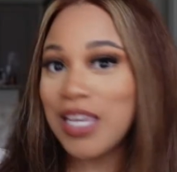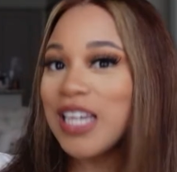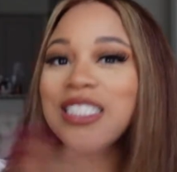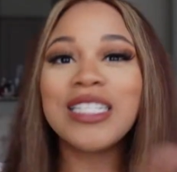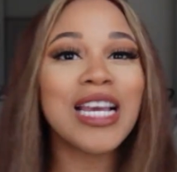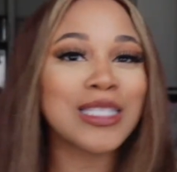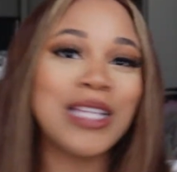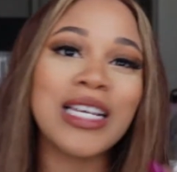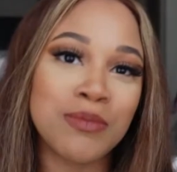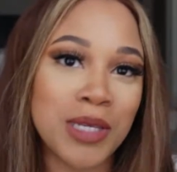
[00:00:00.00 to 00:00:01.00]
catch,
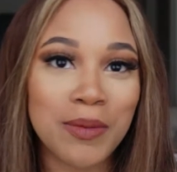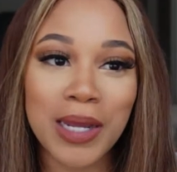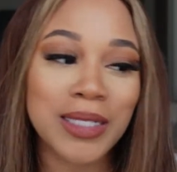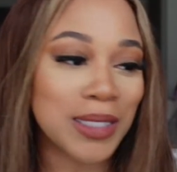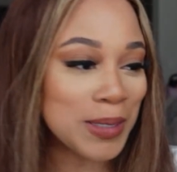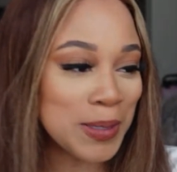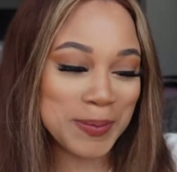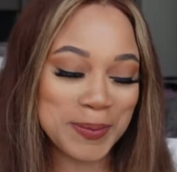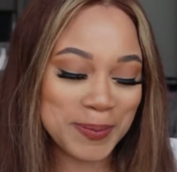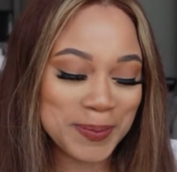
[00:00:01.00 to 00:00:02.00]
that's me right there.
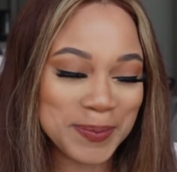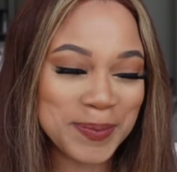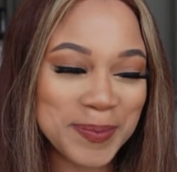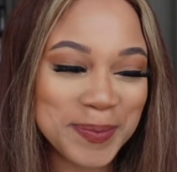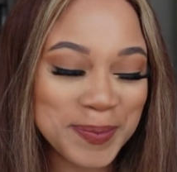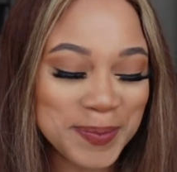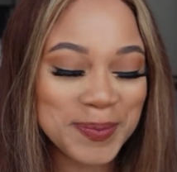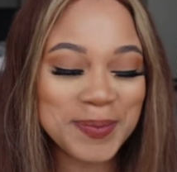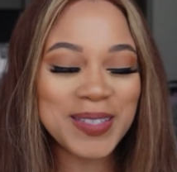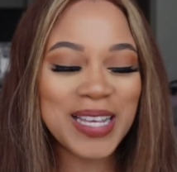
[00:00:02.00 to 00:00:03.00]

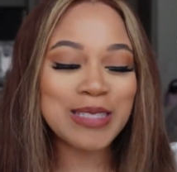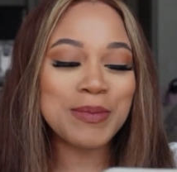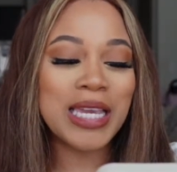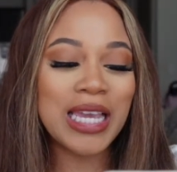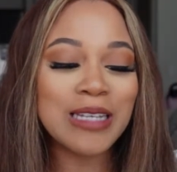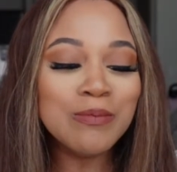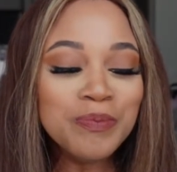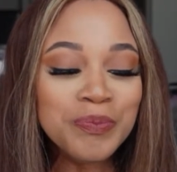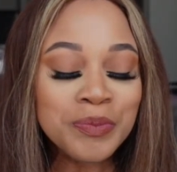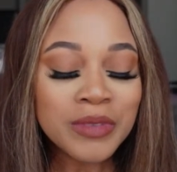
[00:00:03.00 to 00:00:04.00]
That's
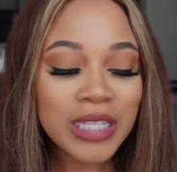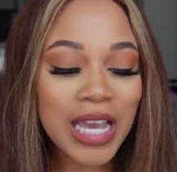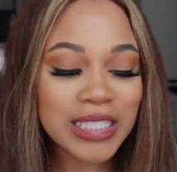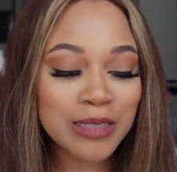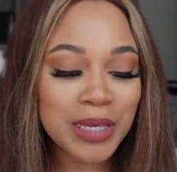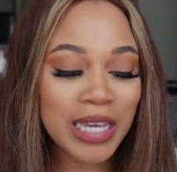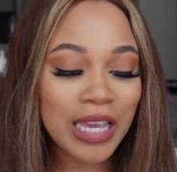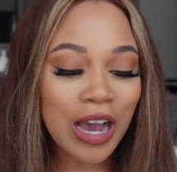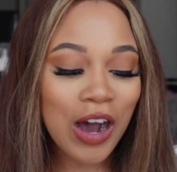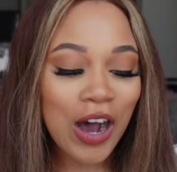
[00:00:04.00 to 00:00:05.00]

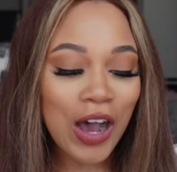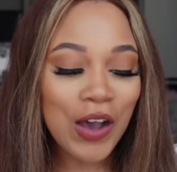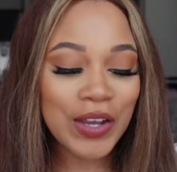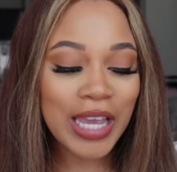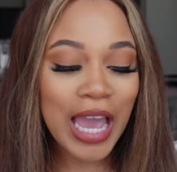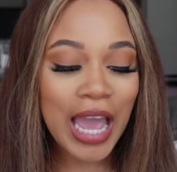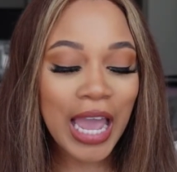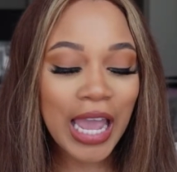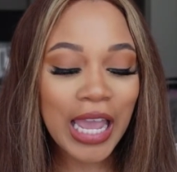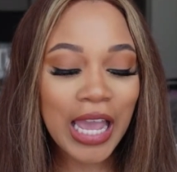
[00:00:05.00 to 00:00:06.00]
me, y'all.
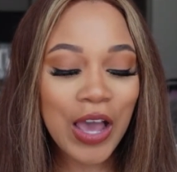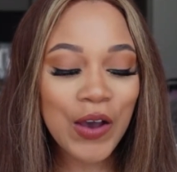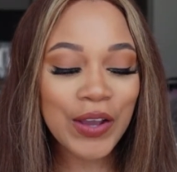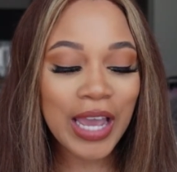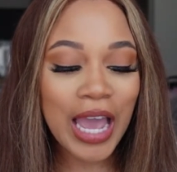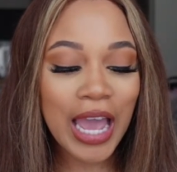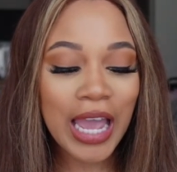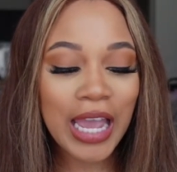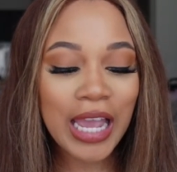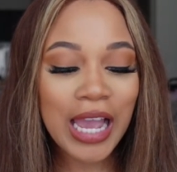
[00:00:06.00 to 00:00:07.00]
Okay.
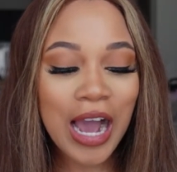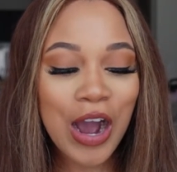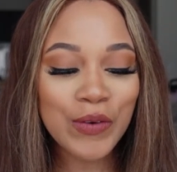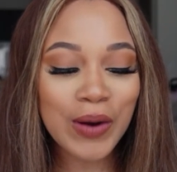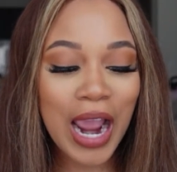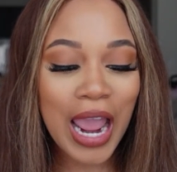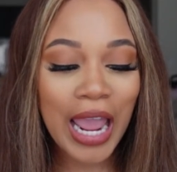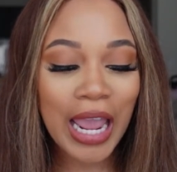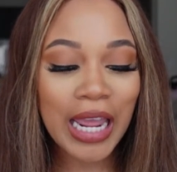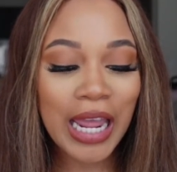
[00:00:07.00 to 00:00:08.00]
All
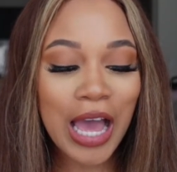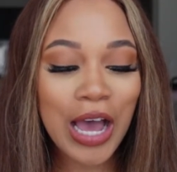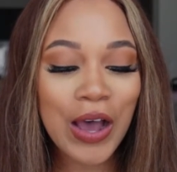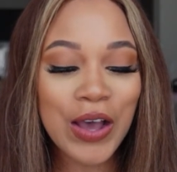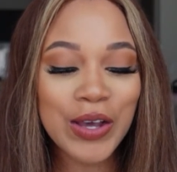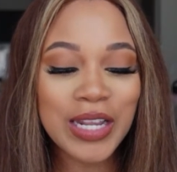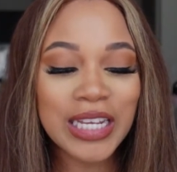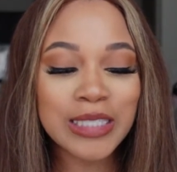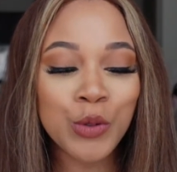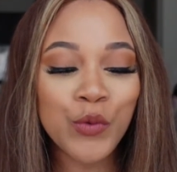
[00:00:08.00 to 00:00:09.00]
right.
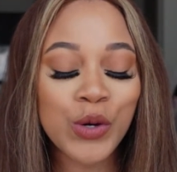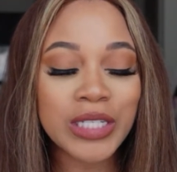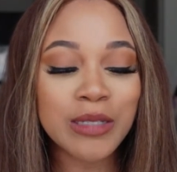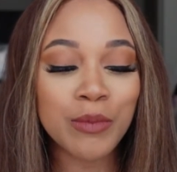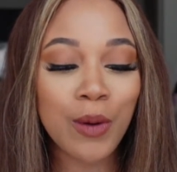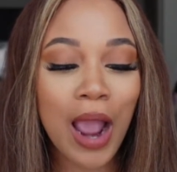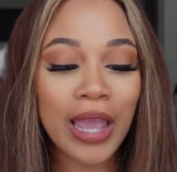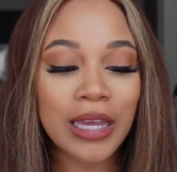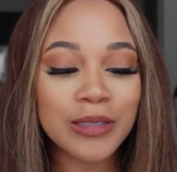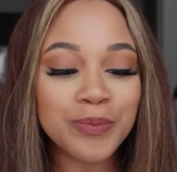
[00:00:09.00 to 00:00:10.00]
Let's move on to
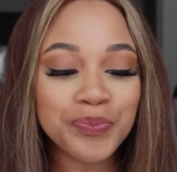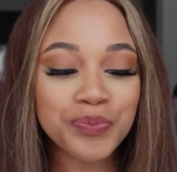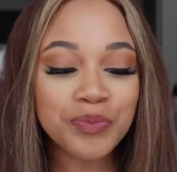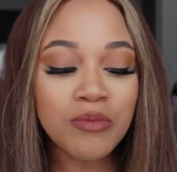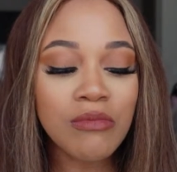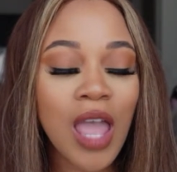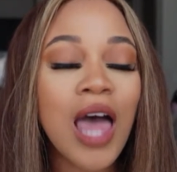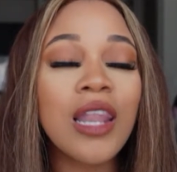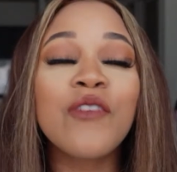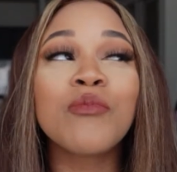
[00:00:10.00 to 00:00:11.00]
Mariah.
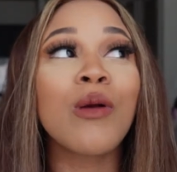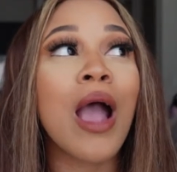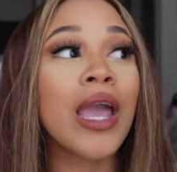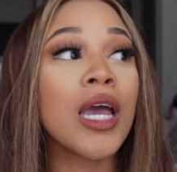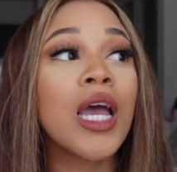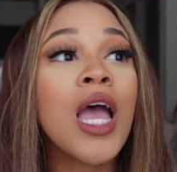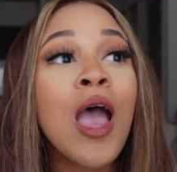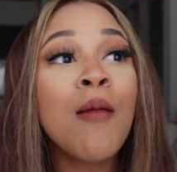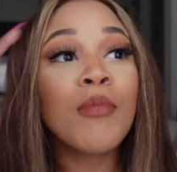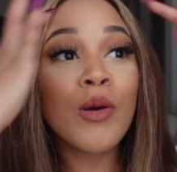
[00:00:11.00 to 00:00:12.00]
I love Mariah.
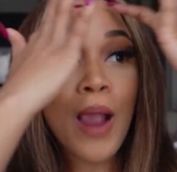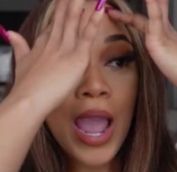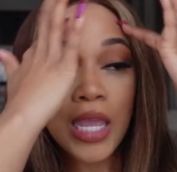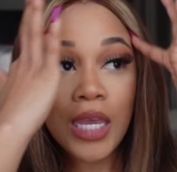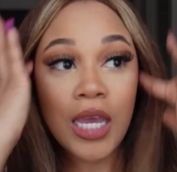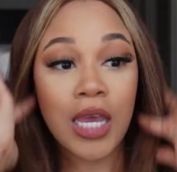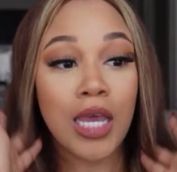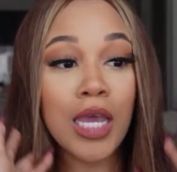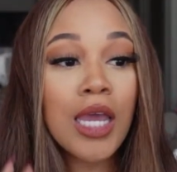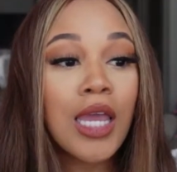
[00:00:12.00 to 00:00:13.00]

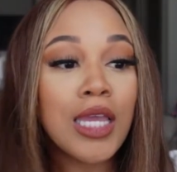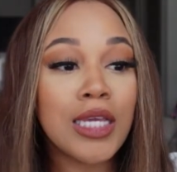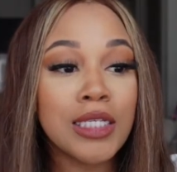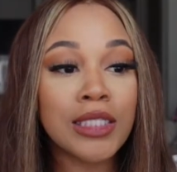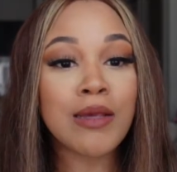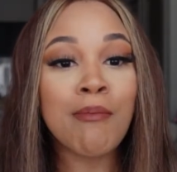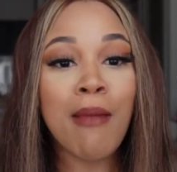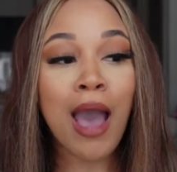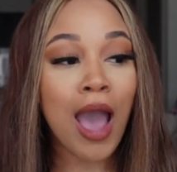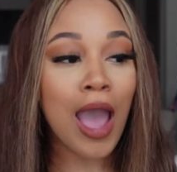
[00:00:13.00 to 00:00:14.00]
Mariah is
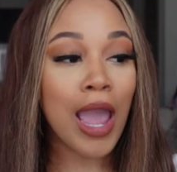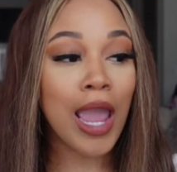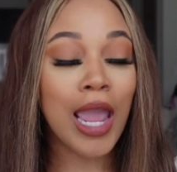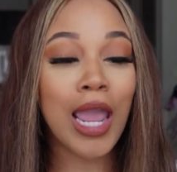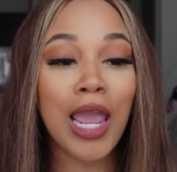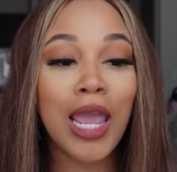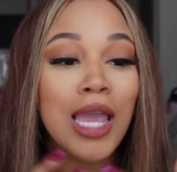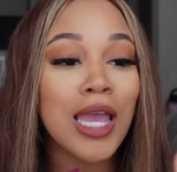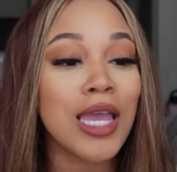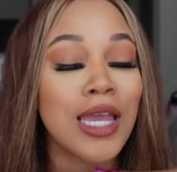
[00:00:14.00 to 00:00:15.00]

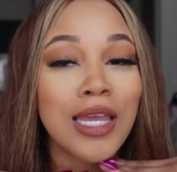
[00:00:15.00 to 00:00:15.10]
my